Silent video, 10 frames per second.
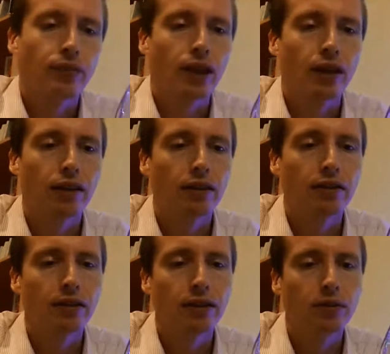
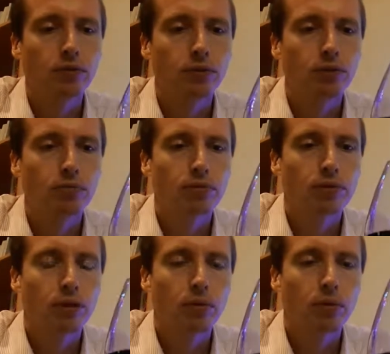and it would
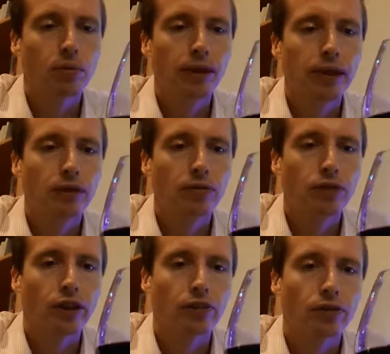probably have
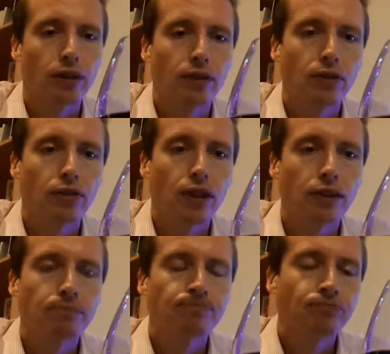changed the flavor slightly.